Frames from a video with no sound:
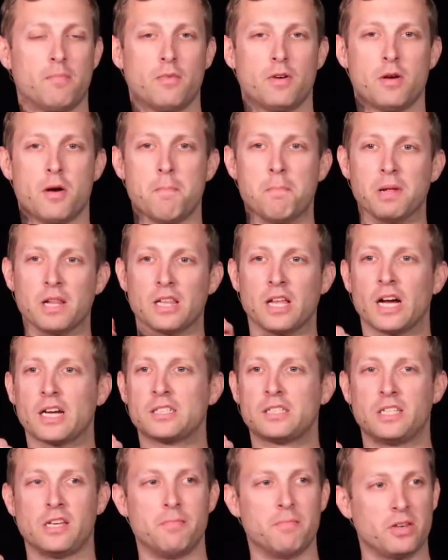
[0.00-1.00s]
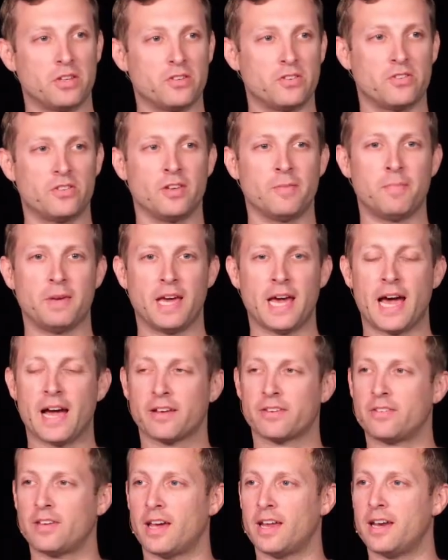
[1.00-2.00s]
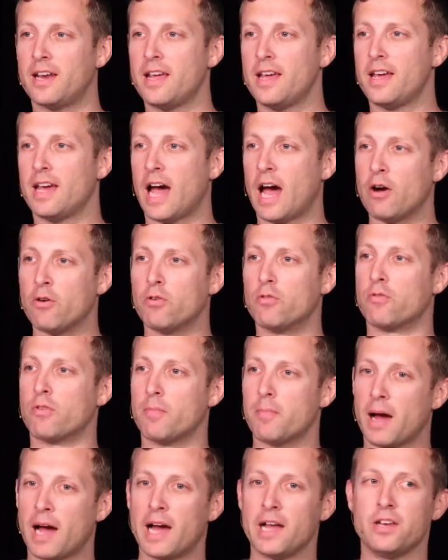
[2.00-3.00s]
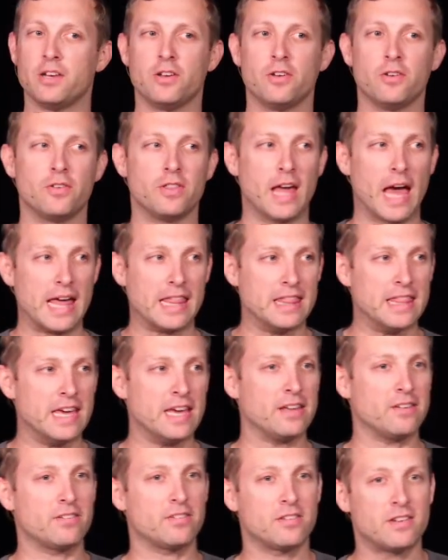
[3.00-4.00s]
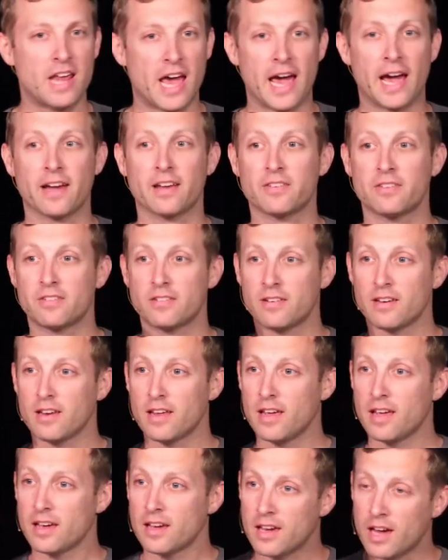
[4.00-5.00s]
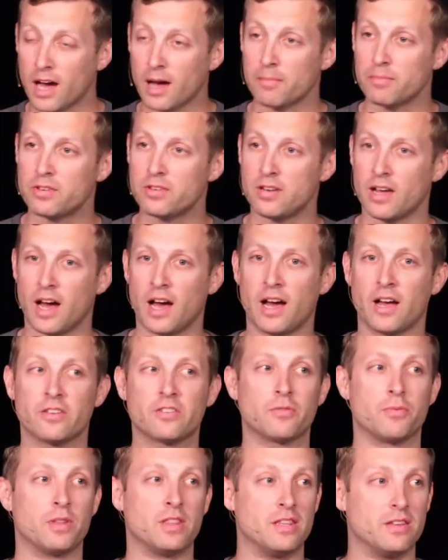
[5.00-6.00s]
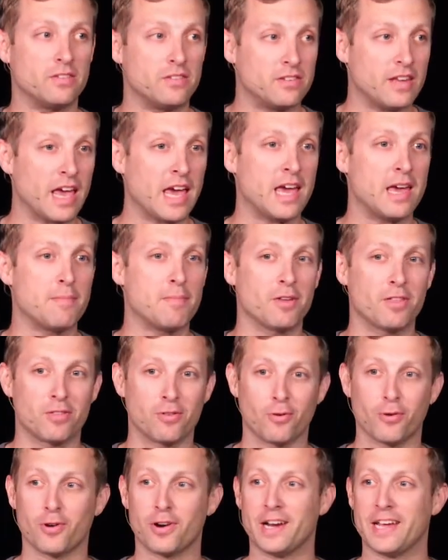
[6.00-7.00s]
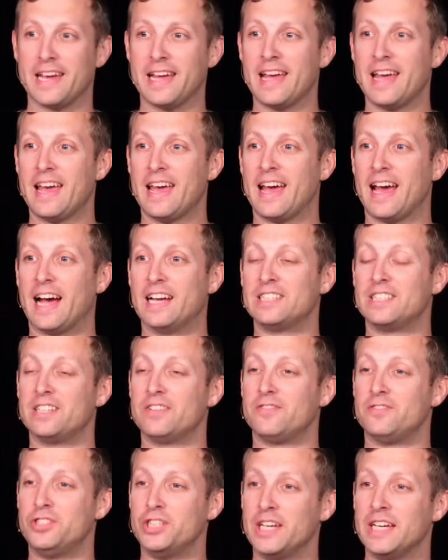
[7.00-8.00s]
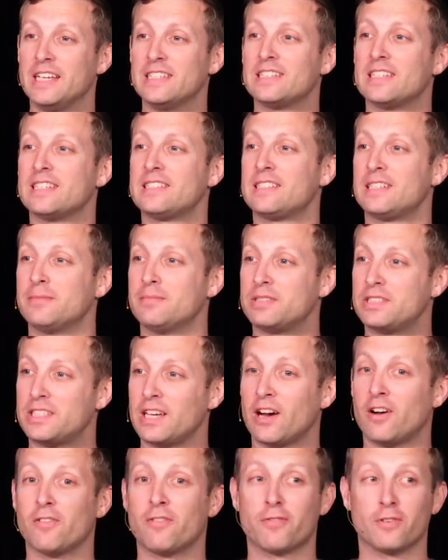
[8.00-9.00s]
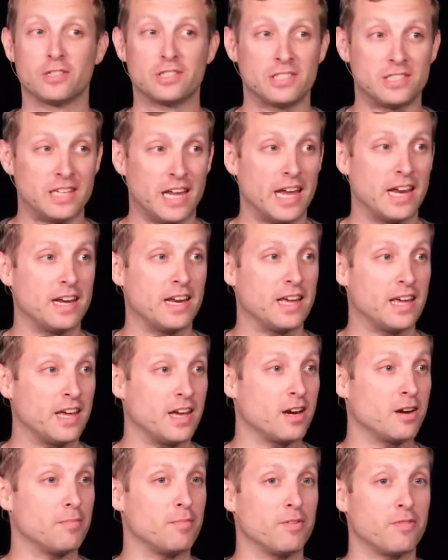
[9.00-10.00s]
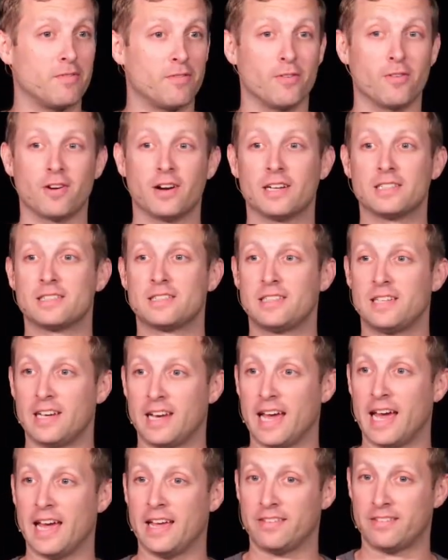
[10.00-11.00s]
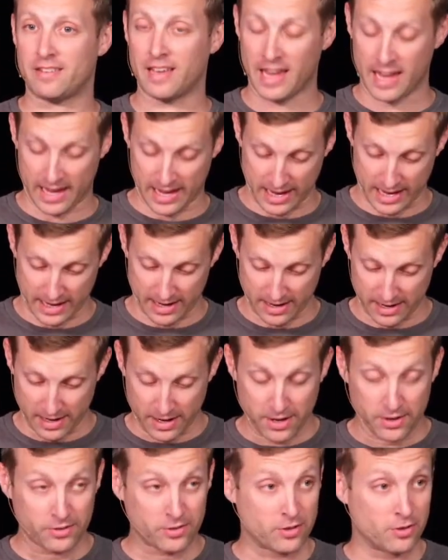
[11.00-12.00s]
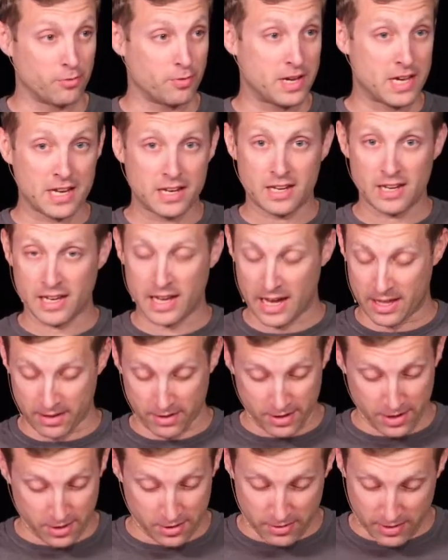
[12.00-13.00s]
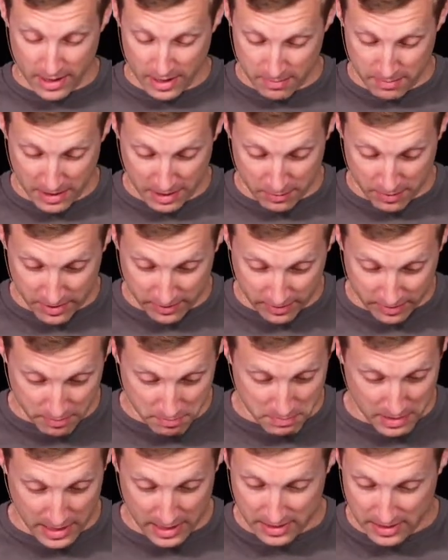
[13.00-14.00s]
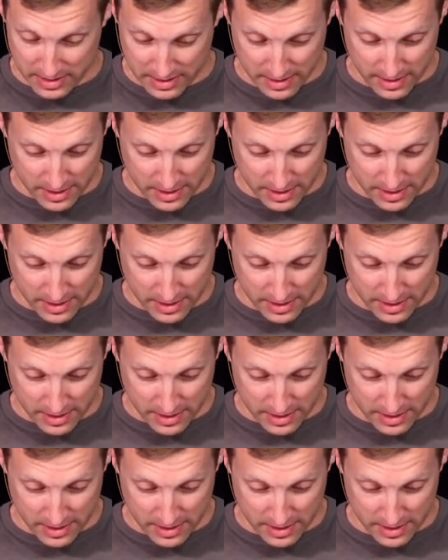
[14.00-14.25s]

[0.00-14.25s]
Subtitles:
Biloxi, Mississippi accent. "I will remind you that this text comes to us with the same authority as if Jesus himself were standing here before us today saying it. So we together, you and me, we submit